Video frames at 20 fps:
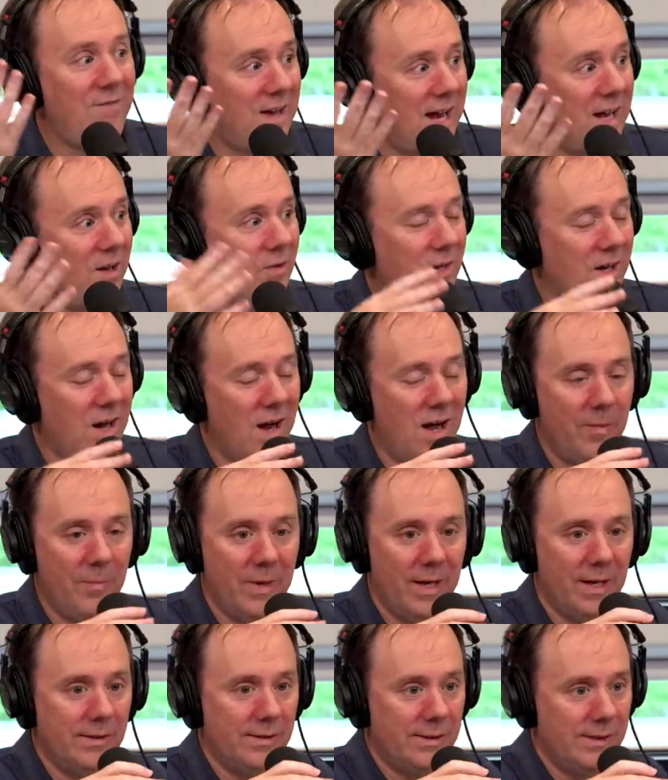to handle the
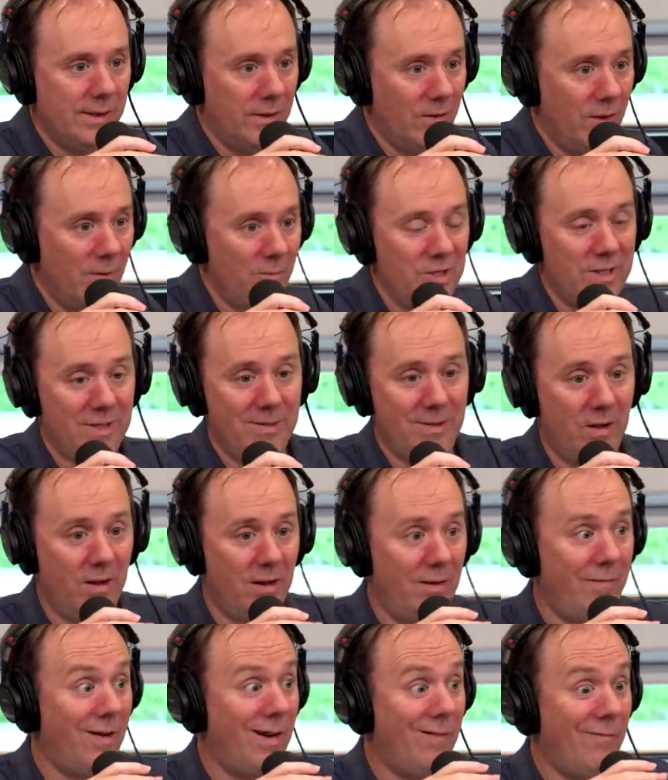comments, so I'm just
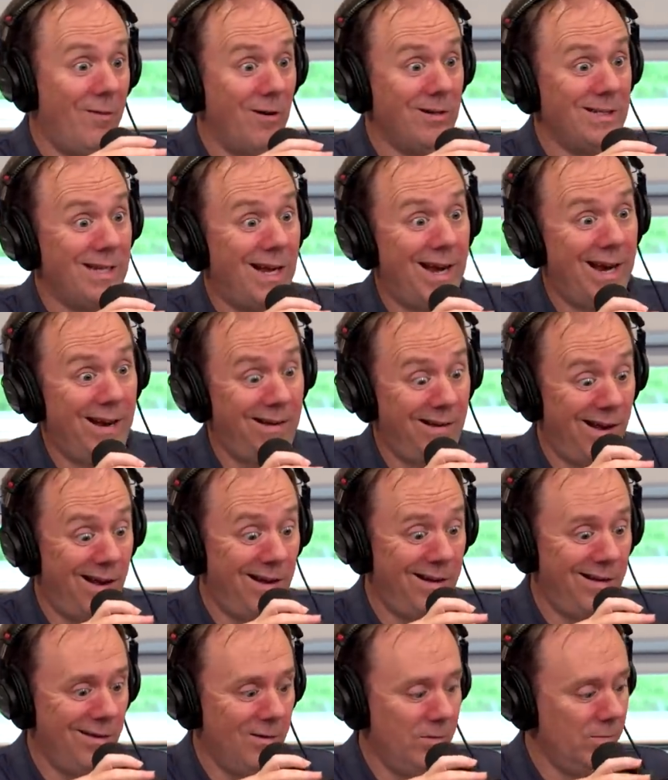clarifying, folks. I
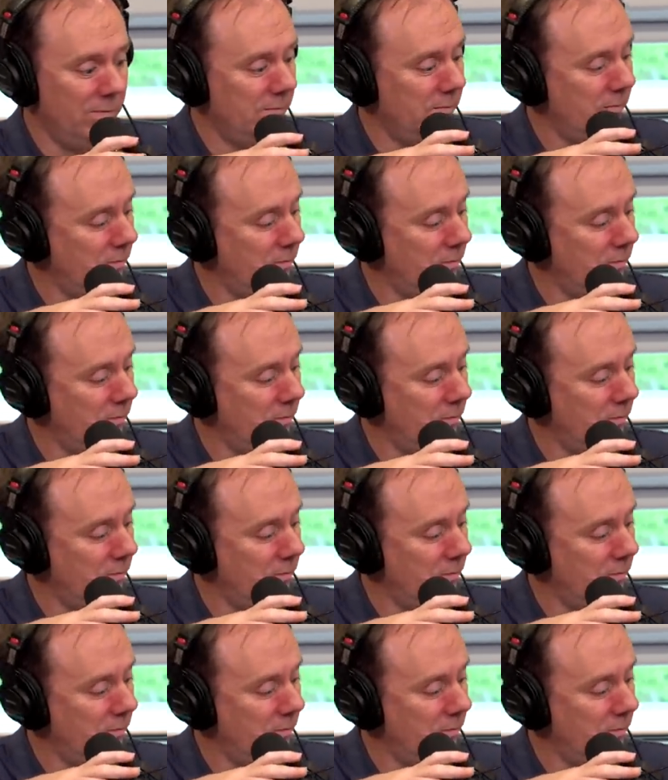knew.